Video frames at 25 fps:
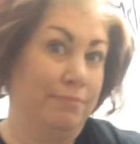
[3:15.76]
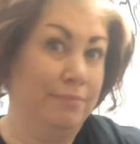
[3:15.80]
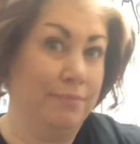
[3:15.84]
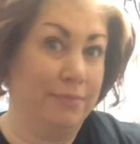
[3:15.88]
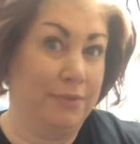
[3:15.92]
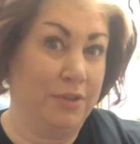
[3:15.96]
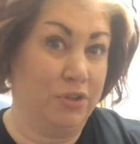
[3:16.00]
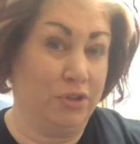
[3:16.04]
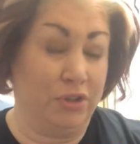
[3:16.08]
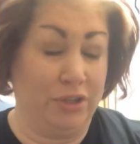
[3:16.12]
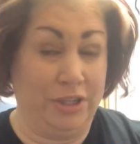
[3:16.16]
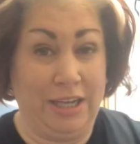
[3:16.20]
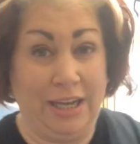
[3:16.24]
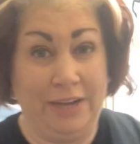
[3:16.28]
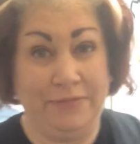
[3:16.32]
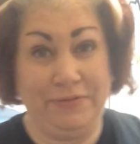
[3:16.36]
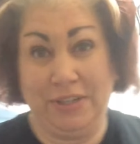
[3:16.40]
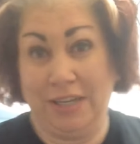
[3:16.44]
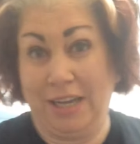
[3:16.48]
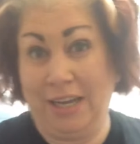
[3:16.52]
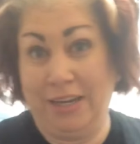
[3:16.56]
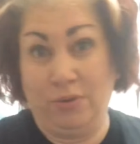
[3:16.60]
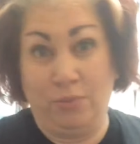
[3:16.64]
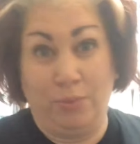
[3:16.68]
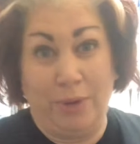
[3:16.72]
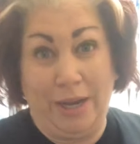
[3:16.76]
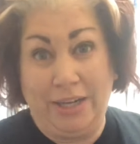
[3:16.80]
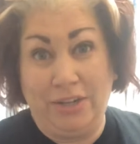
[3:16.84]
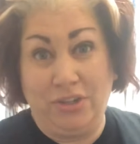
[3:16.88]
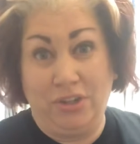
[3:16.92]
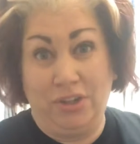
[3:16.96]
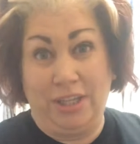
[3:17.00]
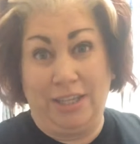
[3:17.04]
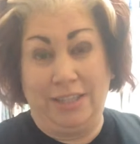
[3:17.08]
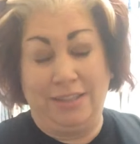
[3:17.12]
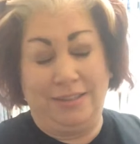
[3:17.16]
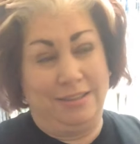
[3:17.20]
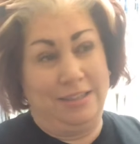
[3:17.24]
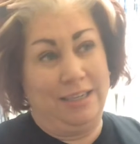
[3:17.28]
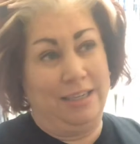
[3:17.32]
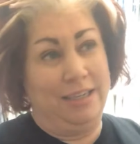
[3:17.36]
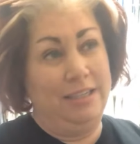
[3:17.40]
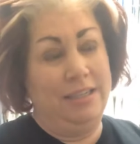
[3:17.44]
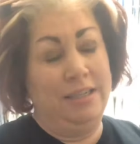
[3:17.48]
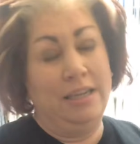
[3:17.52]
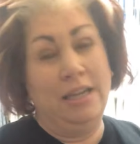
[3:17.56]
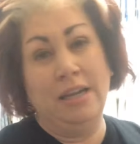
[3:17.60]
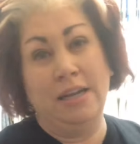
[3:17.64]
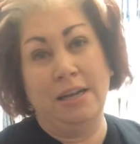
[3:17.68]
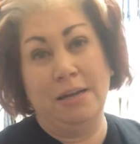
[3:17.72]
so you have to kind of wait until that's
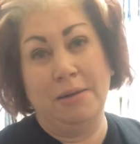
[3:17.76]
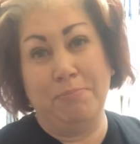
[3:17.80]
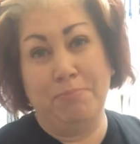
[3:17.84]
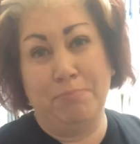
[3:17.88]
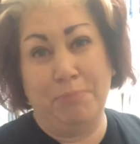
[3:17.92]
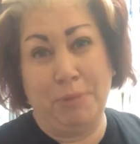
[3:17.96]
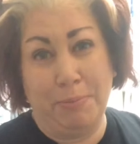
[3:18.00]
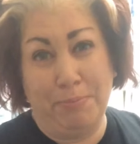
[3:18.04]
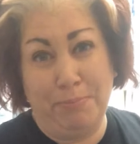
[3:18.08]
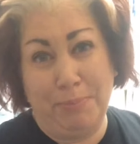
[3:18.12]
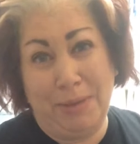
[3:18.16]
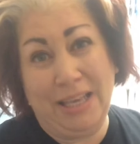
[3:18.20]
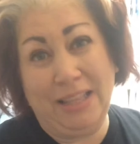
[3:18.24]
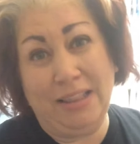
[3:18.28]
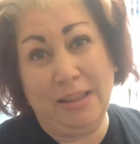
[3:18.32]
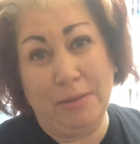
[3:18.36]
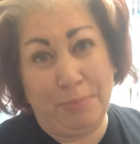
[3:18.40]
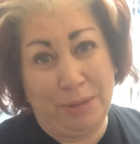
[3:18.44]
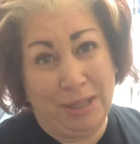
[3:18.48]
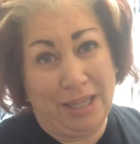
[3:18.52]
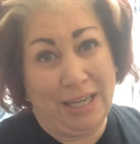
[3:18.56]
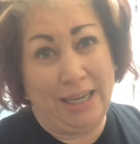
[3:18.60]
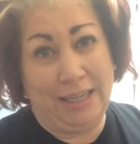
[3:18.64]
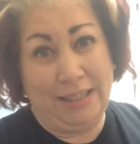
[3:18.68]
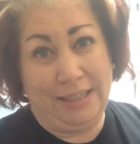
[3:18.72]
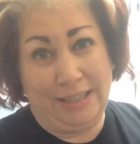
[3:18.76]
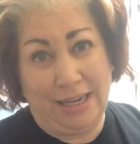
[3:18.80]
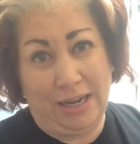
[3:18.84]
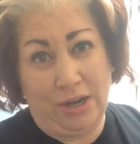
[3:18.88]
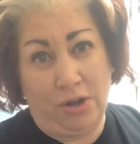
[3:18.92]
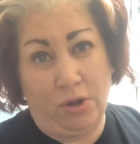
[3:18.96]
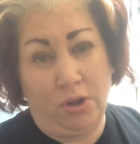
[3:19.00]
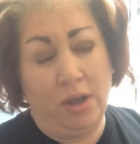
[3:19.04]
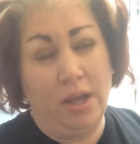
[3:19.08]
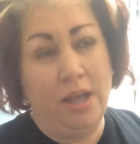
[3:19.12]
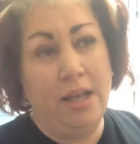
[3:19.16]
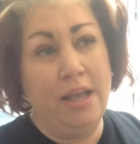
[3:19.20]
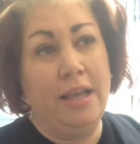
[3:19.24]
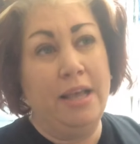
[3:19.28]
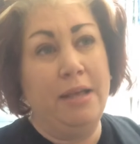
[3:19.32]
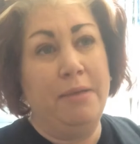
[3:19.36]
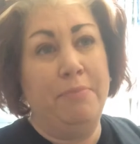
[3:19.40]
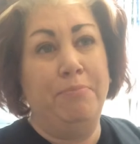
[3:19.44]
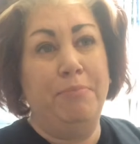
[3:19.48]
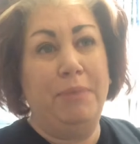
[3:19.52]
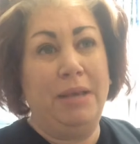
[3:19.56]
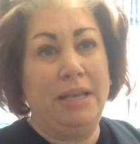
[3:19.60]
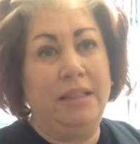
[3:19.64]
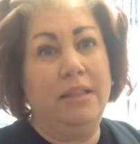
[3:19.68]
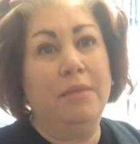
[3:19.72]
done, but make the plan now.
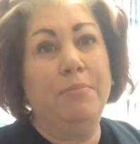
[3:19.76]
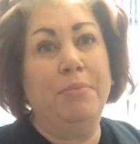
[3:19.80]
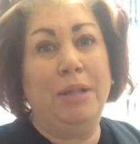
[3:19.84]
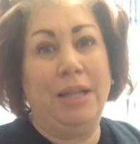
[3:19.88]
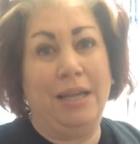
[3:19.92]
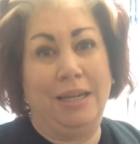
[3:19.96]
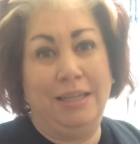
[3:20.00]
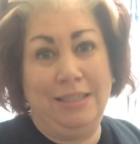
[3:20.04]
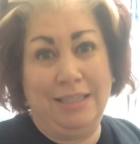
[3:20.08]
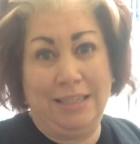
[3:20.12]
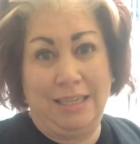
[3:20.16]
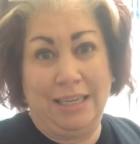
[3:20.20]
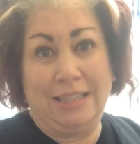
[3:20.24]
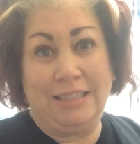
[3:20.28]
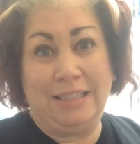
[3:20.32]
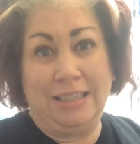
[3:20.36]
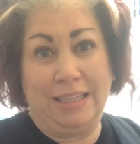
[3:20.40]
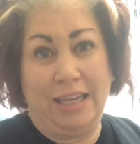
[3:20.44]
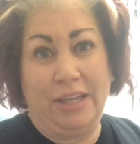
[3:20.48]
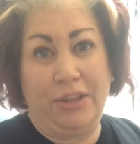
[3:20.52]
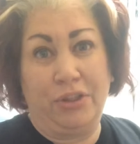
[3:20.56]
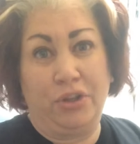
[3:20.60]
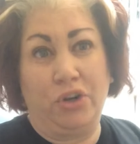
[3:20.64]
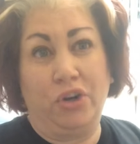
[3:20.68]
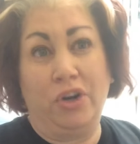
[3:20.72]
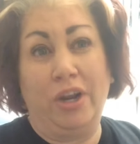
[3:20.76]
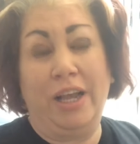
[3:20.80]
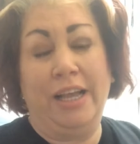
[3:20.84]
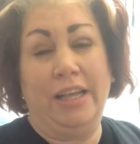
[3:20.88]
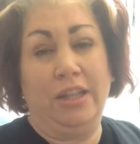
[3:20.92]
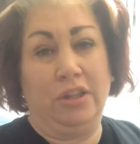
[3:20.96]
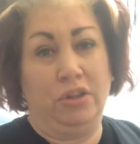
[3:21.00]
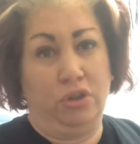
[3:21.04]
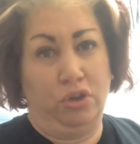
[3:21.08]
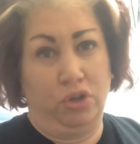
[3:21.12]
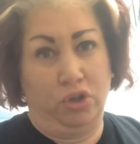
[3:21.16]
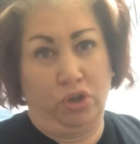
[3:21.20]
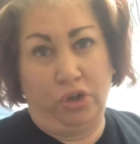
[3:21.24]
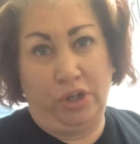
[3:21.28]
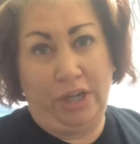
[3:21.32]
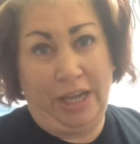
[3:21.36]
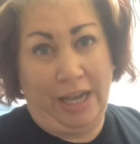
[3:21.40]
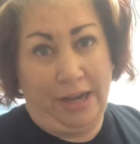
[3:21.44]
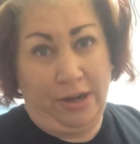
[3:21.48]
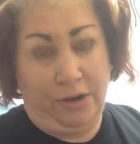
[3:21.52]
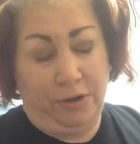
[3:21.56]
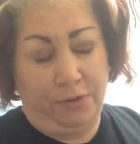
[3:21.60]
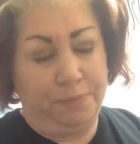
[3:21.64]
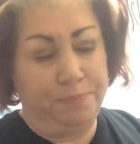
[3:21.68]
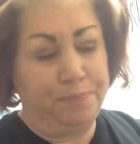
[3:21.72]
Make the plan to get together and learn
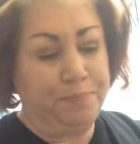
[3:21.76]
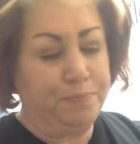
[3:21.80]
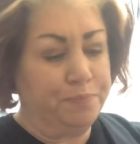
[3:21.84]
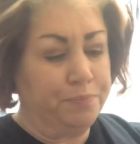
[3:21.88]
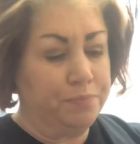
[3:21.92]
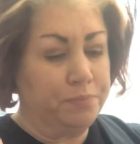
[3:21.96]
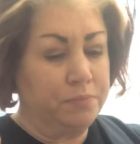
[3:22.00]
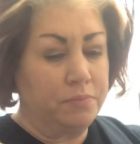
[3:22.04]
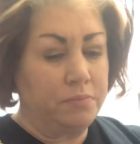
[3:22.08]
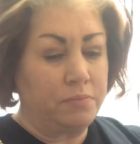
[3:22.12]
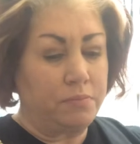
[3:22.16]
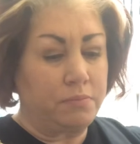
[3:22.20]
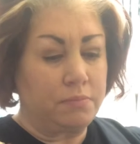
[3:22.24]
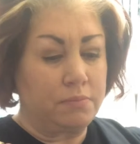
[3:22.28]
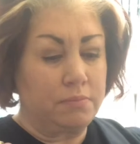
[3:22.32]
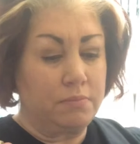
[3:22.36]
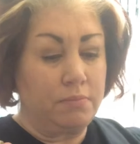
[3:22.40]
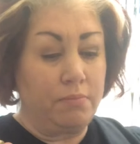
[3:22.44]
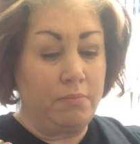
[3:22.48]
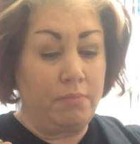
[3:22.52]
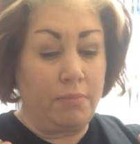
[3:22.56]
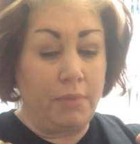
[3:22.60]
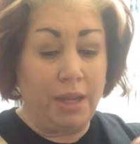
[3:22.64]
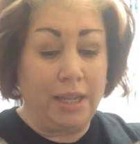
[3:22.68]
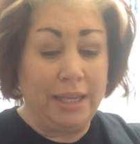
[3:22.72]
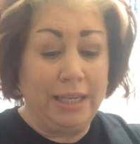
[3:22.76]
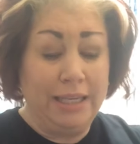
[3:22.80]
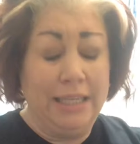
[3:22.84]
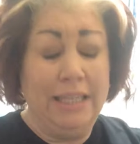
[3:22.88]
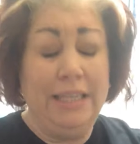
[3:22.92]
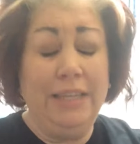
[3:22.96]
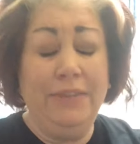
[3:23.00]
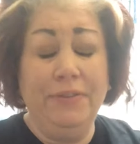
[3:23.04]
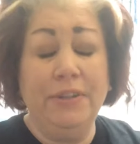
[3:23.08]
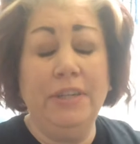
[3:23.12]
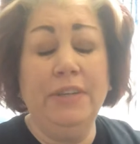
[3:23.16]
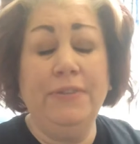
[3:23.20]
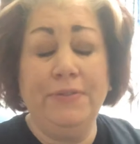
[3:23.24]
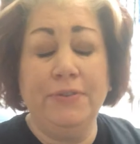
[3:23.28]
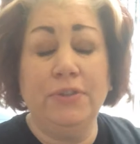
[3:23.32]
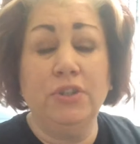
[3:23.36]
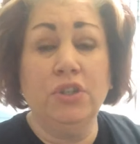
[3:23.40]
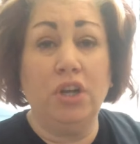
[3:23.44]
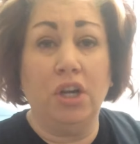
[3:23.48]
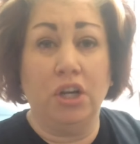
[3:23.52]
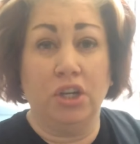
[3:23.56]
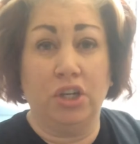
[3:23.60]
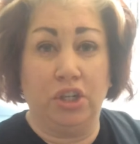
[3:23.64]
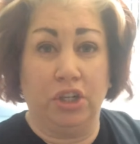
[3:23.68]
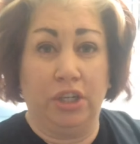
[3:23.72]
how. Even if you're
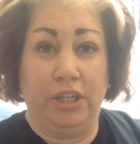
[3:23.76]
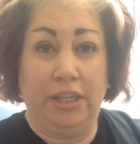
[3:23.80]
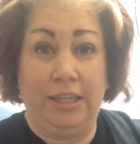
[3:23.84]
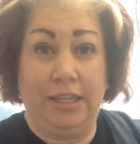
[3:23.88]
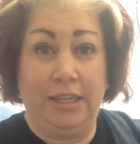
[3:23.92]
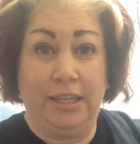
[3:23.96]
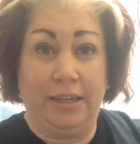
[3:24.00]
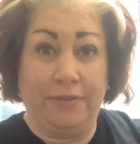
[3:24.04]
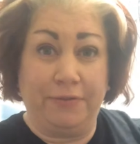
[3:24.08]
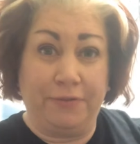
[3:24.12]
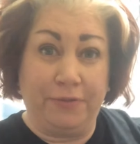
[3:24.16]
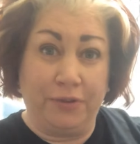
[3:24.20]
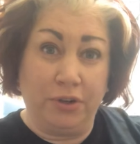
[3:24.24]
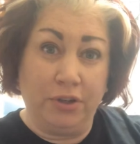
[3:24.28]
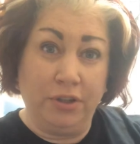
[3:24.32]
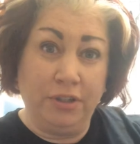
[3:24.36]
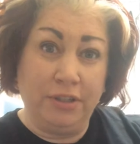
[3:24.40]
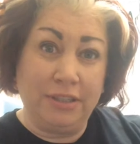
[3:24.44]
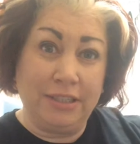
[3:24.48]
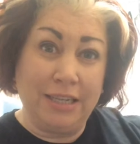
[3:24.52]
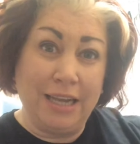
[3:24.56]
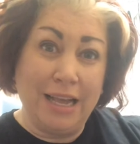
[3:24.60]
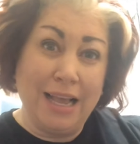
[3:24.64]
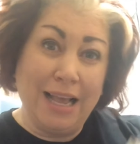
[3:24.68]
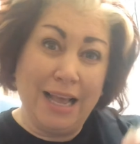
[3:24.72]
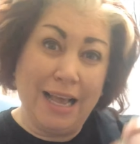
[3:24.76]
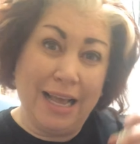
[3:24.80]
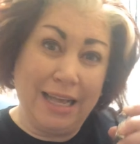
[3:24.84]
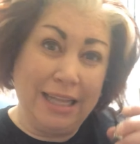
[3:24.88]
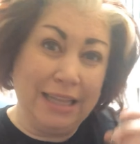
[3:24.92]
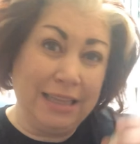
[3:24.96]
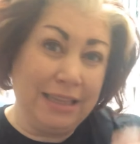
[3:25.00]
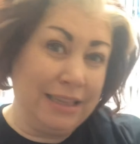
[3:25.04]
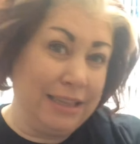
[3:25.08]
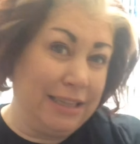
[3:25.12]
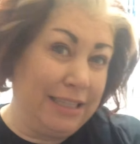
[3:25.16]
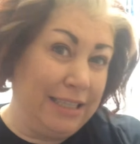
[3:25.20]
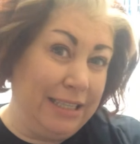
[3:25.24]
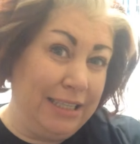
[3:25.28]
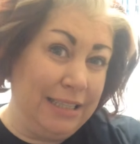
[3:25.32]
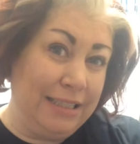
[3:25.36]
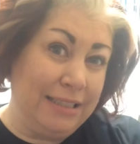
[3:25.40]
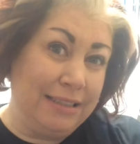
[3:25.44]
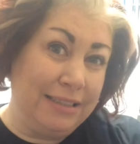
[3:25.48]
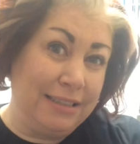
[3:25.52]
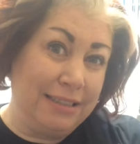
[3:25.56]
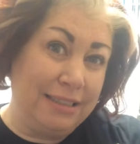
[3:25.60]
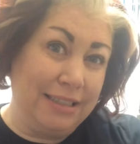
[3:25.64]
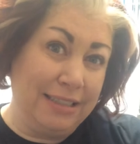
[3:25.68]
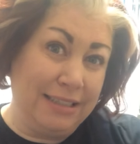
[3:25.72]
not good at it at first, at
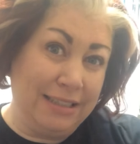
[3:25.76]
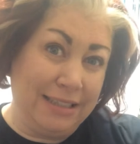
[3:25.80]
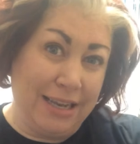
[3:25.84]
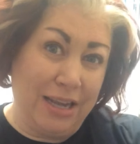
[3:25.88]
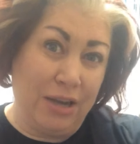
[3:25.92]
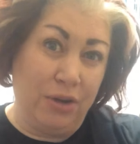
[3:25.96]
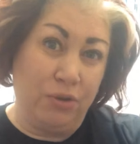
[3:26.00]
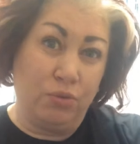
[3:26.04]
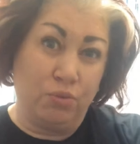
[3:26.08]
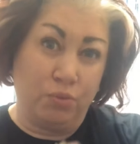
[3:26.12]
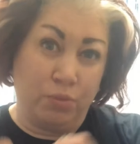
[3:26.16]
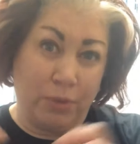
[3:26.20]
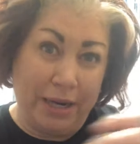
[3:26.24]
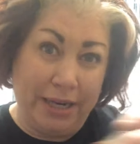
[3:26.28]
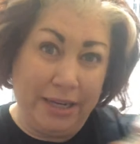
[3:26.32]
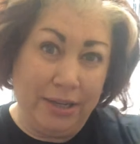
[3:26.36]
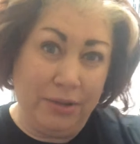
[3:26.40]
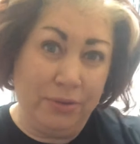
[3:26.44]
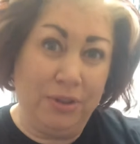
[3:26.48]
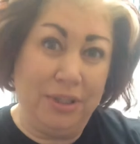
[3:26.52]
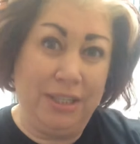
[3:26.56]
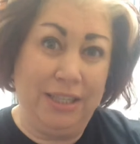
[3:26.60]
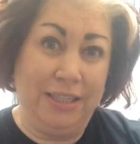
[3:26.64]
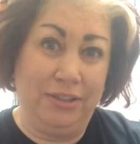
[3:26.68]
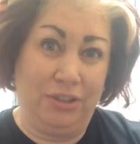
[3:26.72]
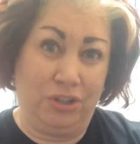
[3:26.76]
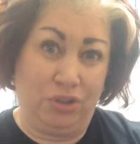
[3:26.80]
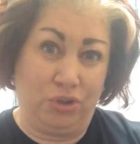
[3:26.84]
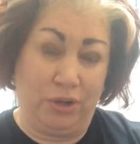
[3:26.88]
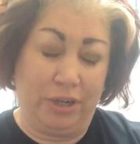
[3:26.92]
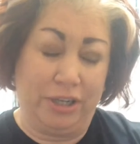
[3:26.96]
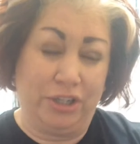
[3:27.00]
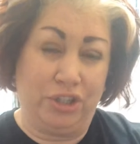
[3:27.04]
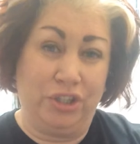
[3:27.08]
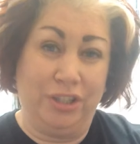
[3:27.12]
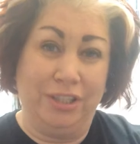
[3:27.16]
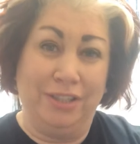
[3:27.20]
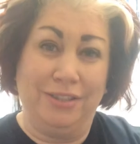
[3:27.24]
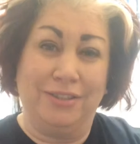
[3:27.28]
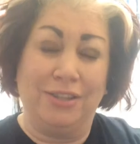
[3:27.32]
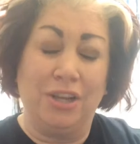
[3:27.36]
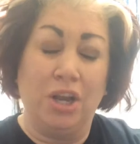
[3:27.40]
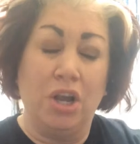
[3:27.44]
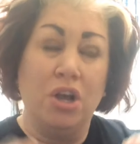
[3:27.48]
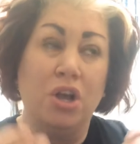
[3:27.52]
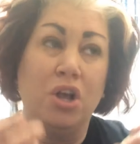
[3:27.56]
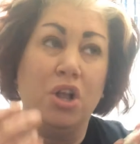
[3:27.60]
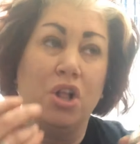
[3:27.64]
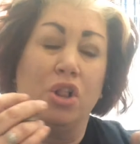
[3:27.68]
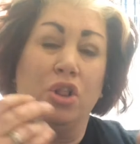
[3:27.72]
least sit down, write out the instructions,
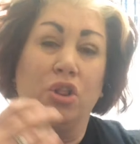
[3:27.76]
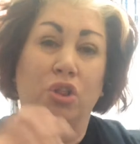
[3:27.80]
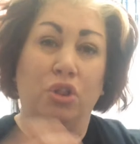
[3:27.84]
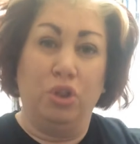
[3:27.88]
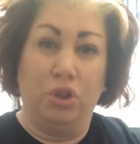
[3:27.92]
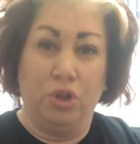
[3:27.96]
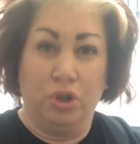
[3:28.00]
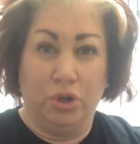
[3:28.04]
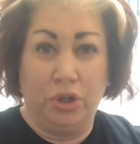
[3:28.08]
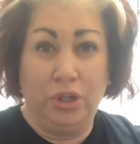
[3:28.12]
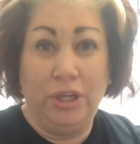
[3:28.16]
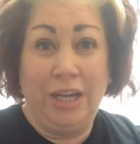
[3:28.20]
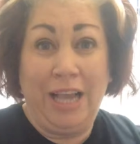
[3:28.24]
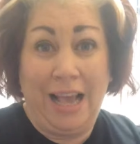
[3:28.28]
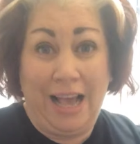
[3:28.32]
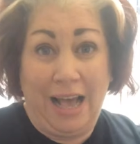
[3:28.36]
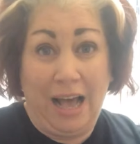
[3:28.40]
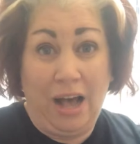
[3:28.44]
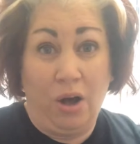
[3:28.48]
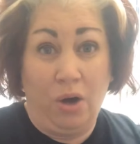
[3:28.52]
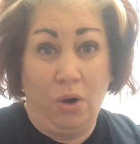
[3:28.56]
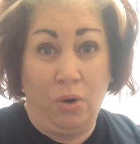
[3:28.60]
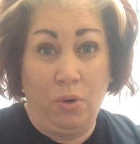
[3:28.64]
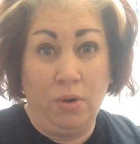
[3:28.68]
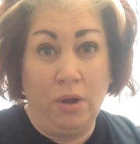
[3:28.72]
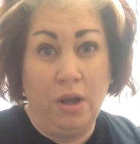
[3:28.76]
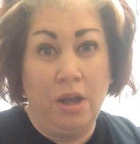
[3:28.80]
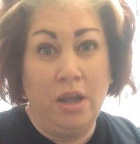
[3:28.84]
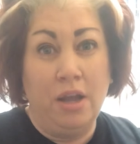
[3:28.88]
learn how,